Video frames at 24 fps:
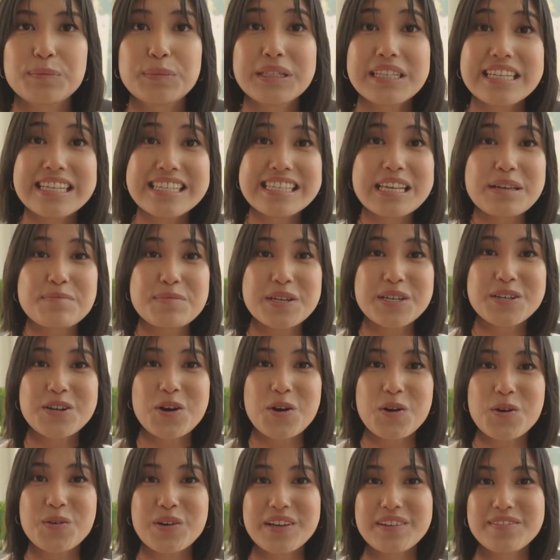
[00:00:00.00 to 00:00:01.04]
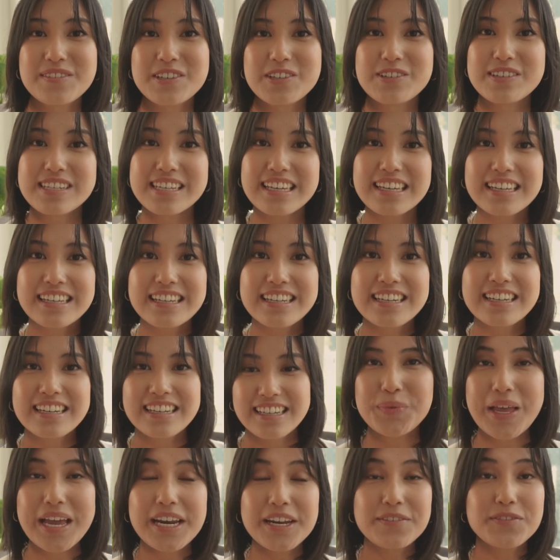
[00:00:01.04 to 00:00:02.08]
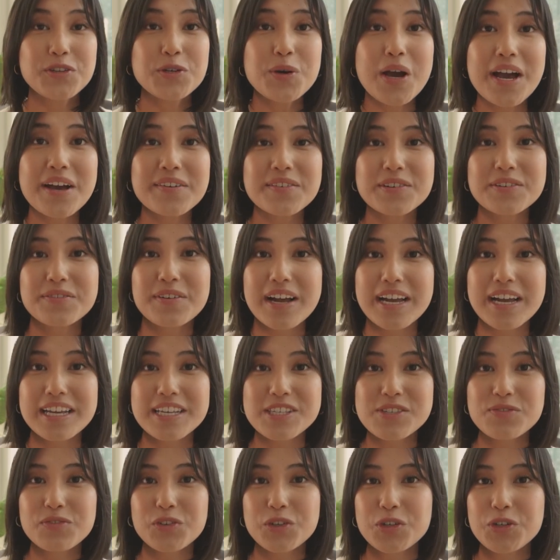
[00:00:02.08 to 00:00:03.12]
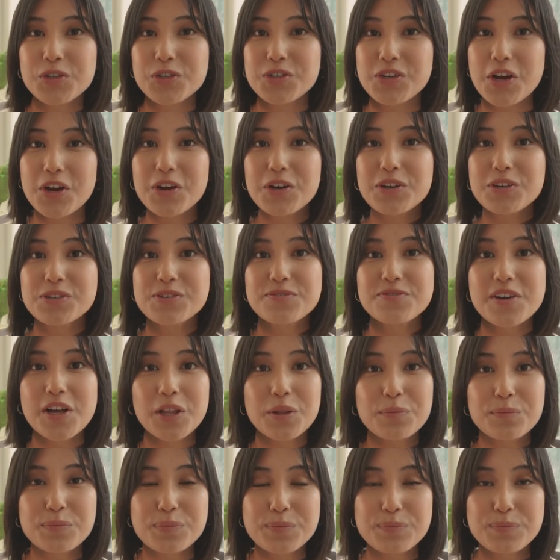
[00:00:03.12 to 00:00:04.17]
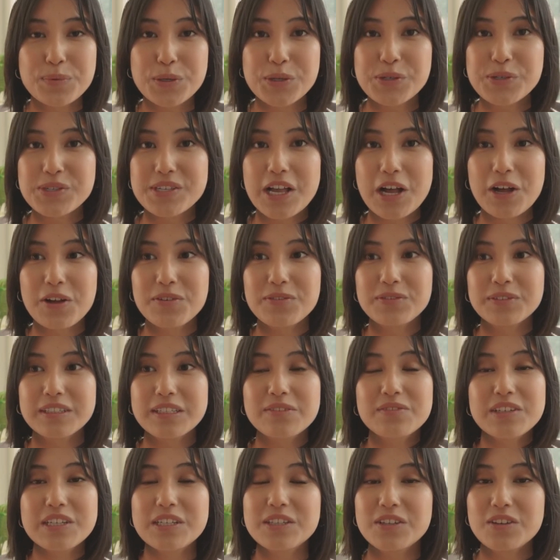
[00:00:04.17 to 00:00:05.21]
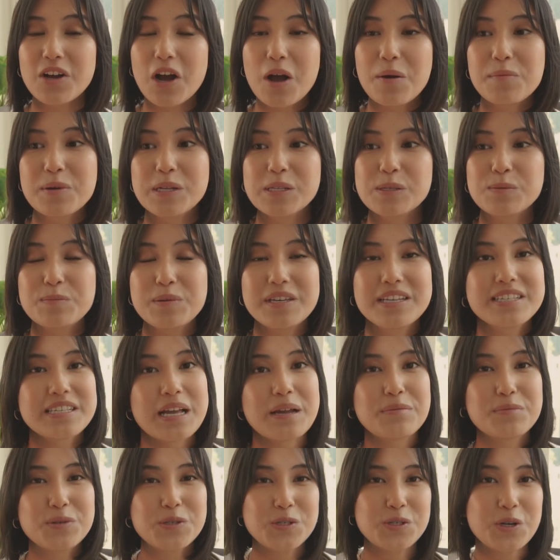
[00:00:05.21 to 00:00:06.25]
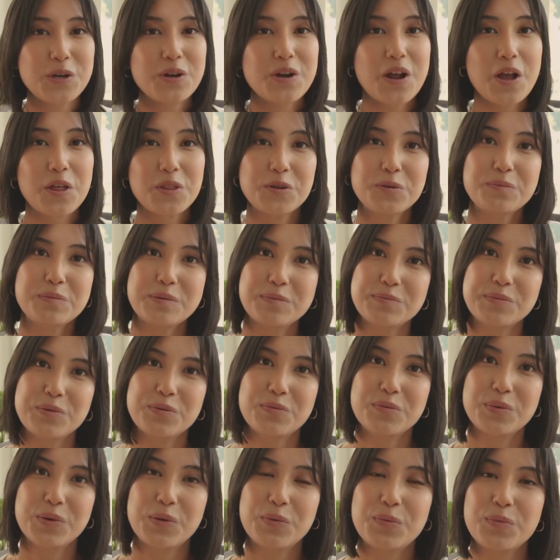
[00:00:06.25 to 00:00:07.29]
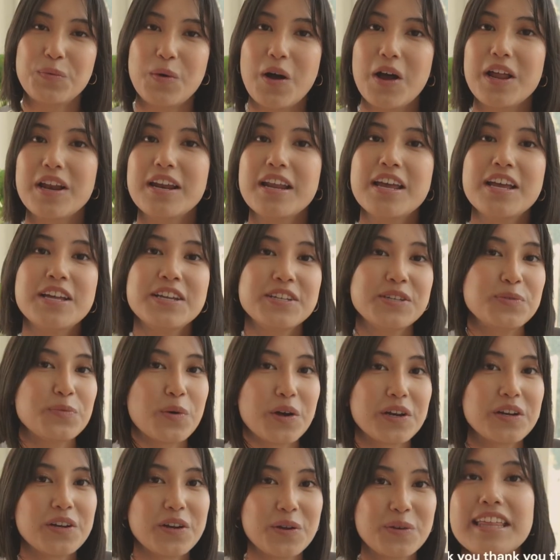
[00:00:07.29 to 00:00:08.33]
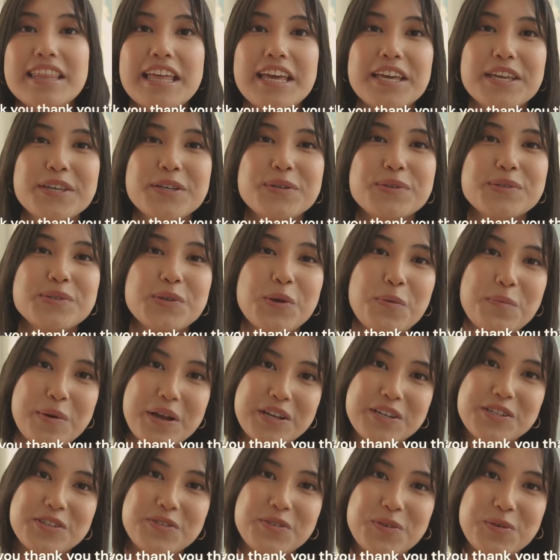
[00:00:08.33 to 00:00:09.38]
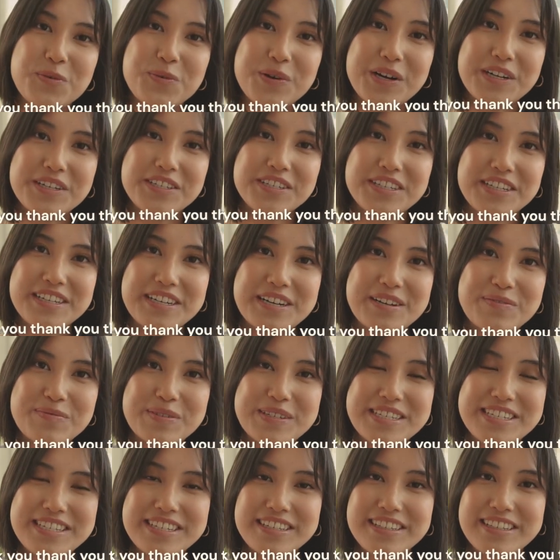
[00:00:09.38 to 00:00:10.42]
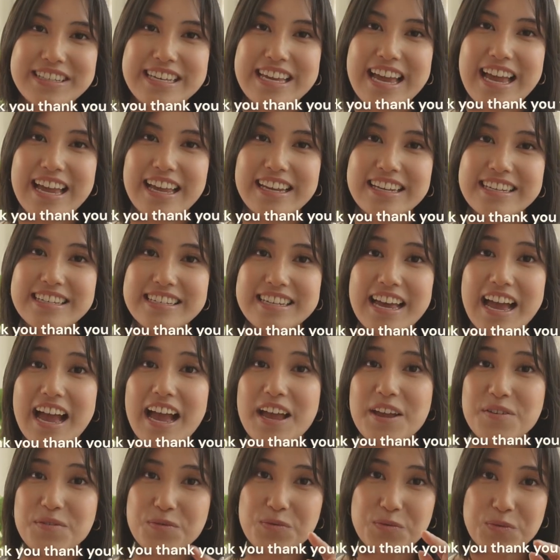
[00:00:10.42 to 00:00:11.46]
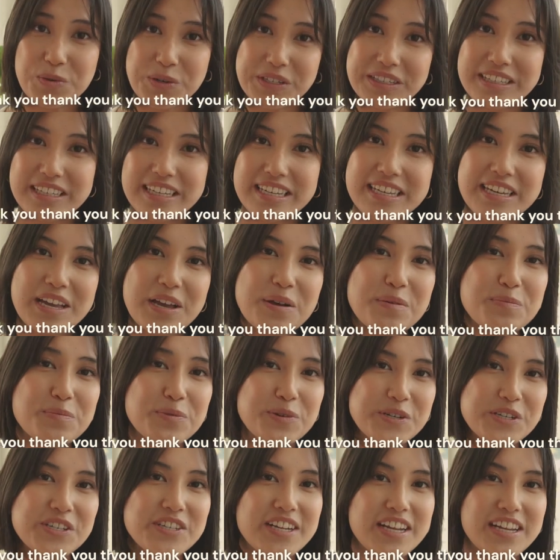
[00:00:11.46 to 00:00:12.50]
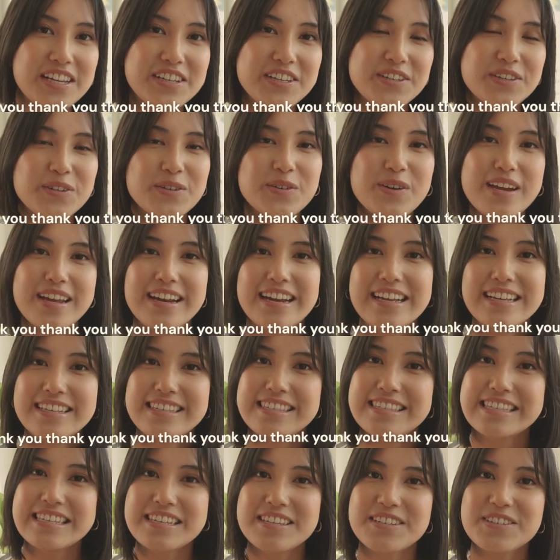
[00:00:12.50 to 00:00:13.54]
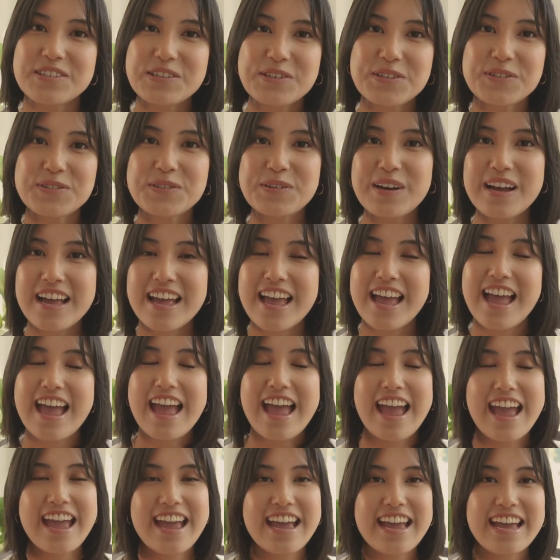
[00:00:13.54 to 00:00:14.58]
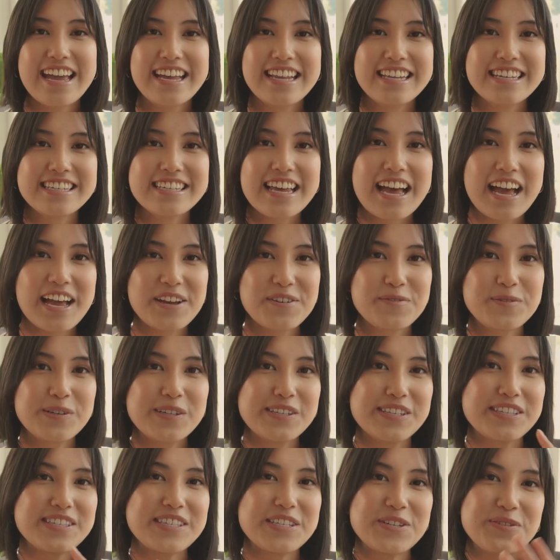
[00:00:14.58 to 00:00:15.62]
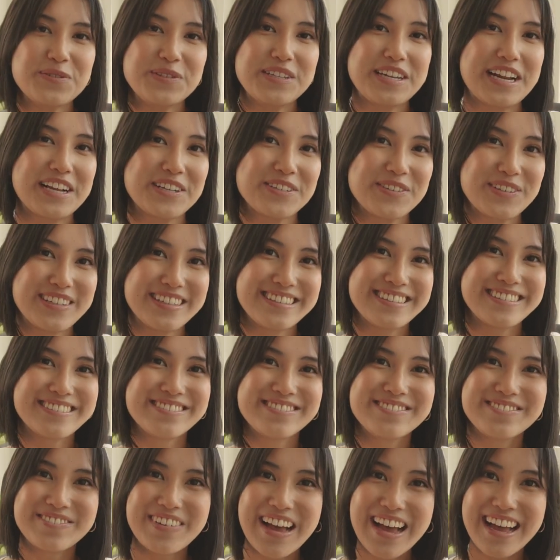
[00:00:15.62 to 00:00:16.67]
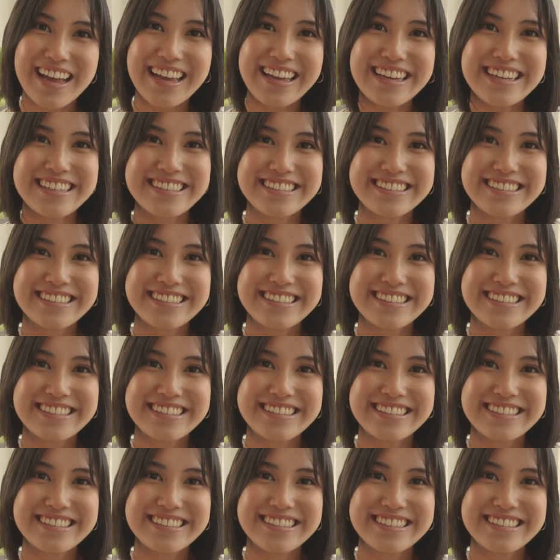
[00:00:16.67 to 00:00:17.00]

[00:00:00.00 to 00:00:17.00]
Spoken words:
Please let me know if you did. And if you have advice for your younger developer self, leave it in the comments because I'm sure other people will want to know. Thank you so much for watching up until the end. I really appreciate you, and I see you, and I will see you in the next one. Bye.